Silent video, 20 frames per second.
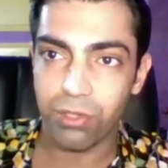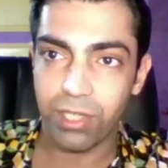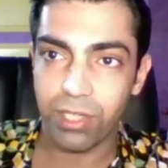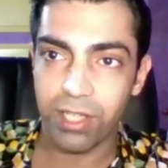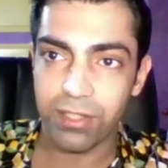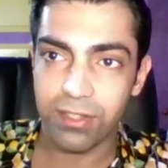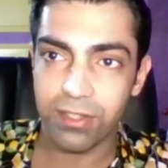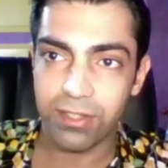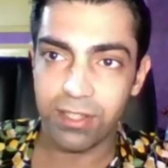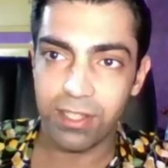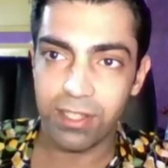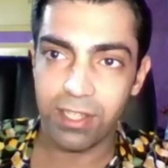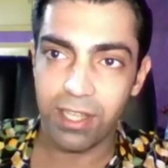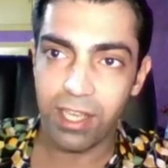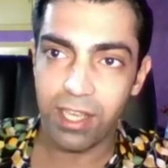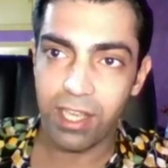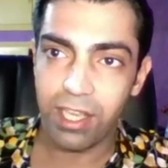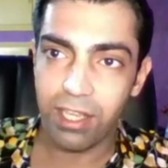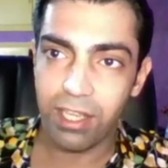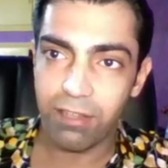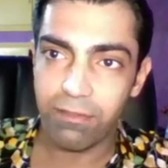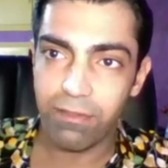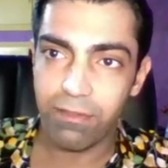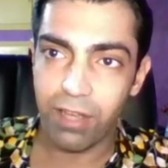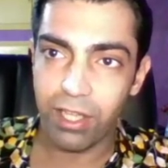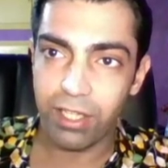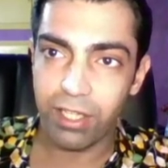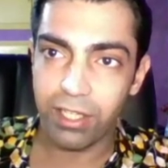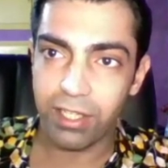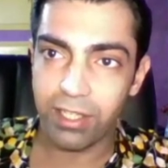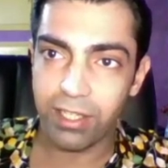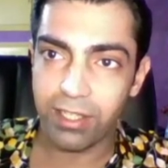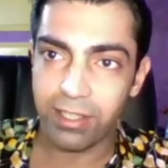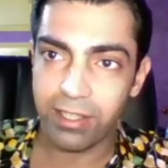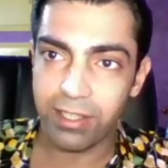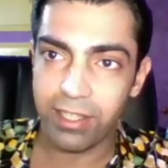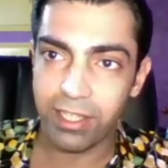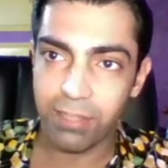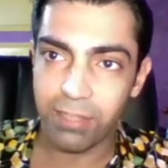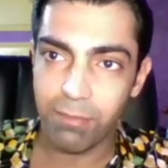As you can see, if I
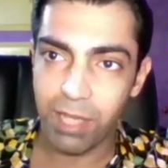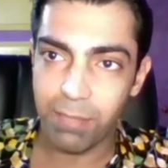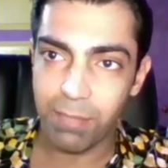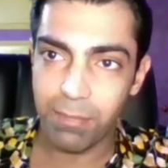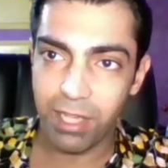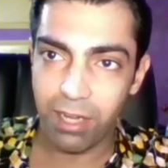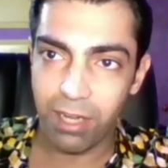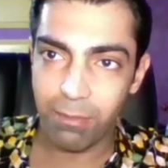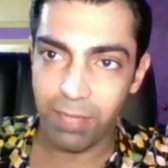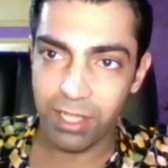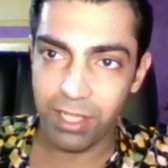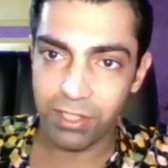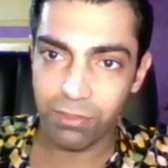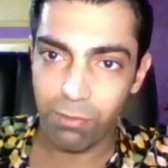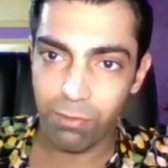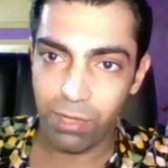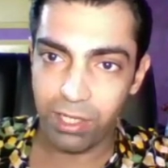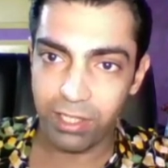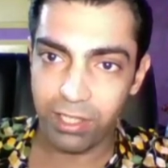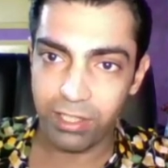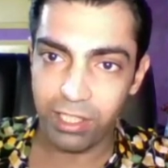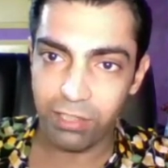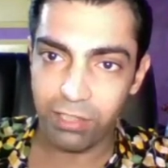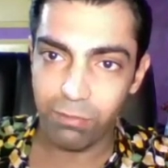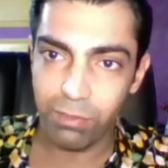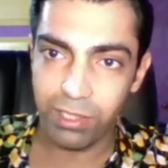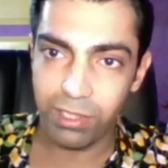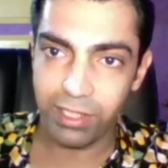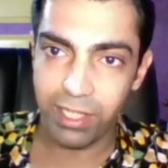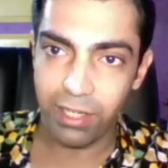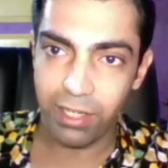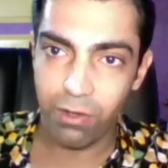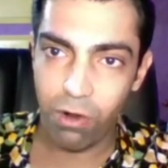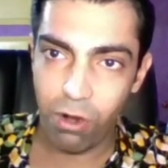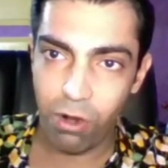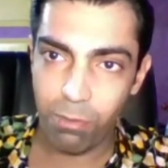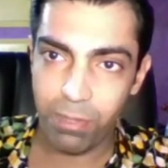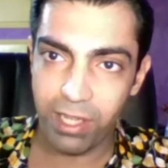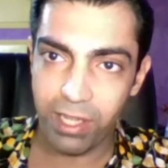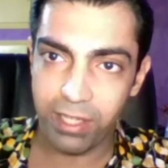click my MetaMask wallet, it will get
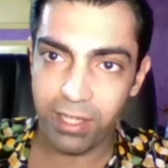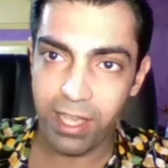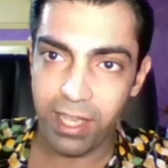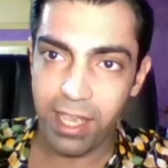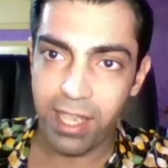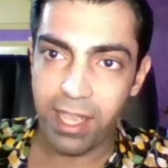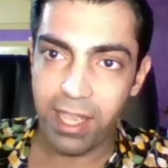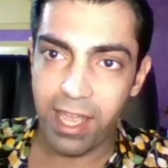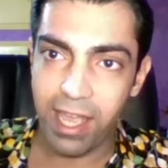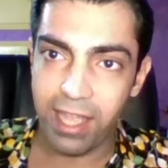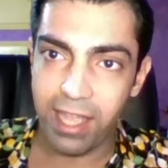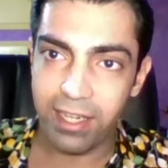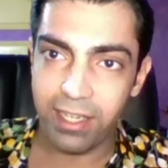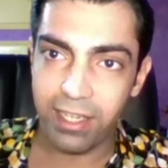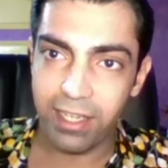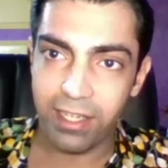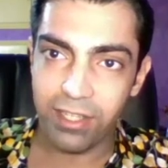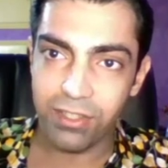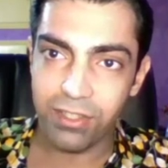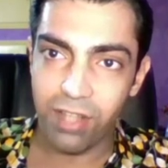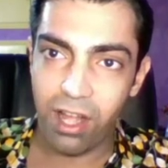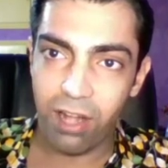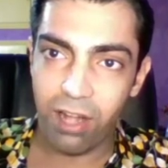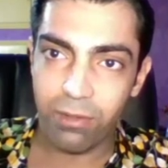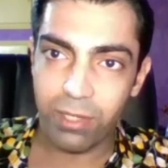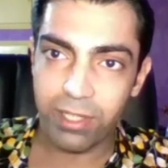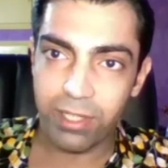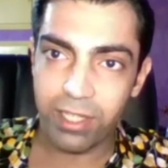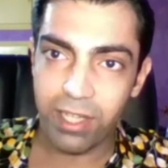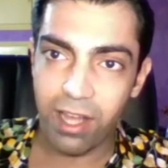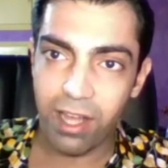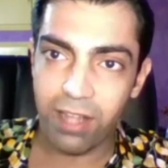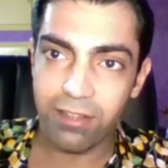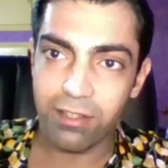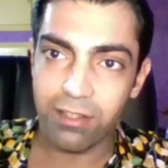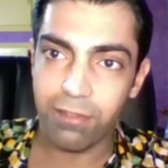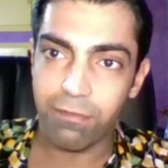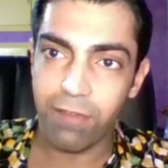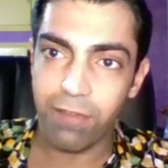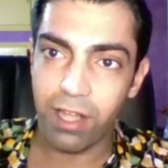open, and it is already
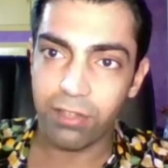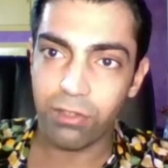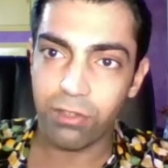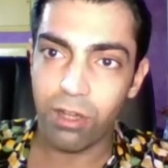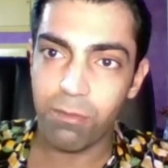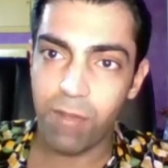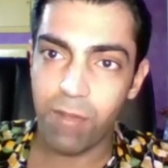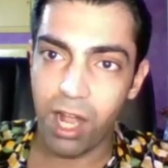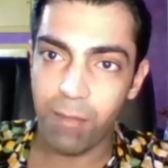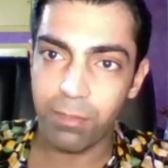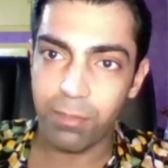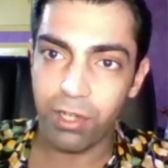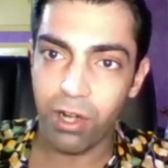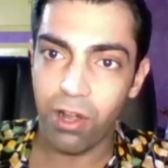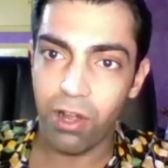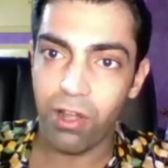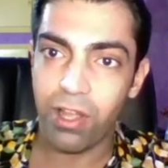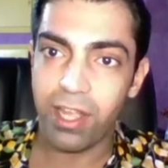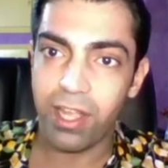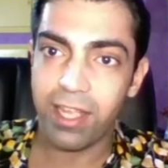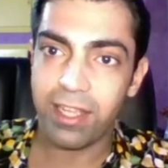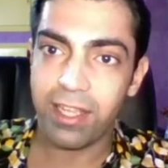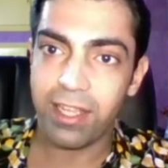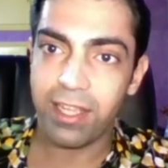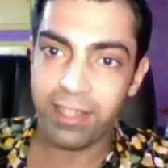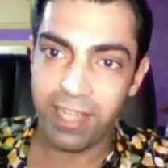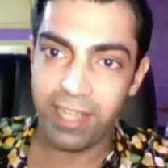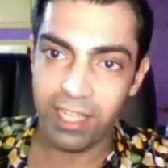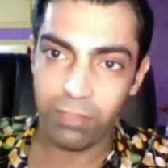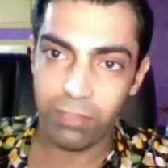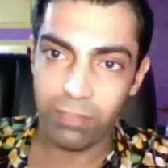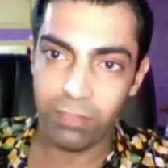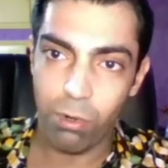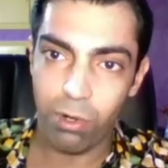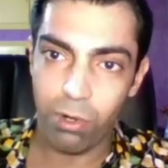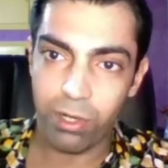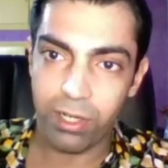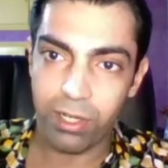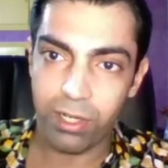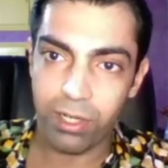on the Fantom Opera
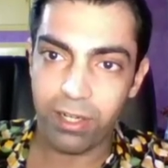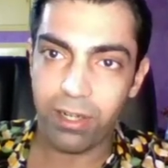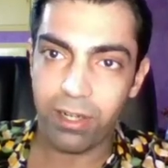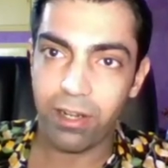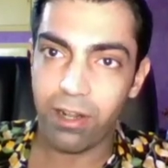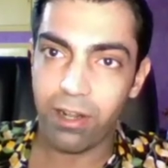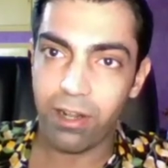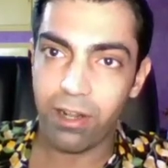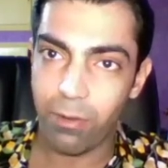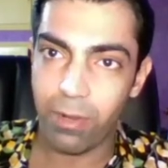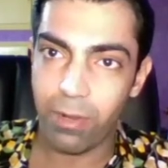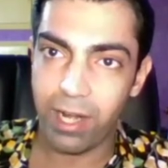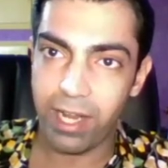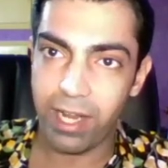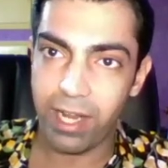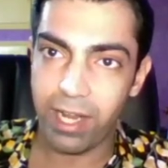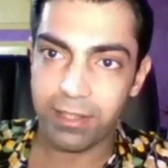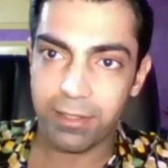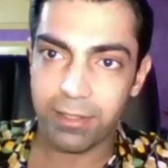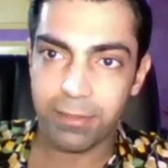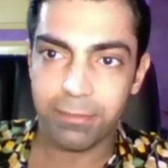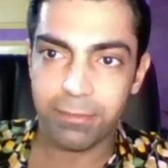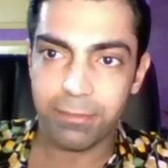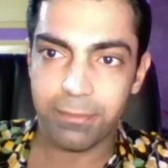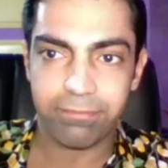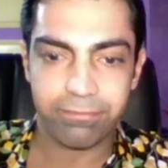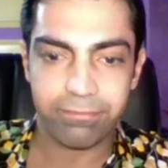network. All right,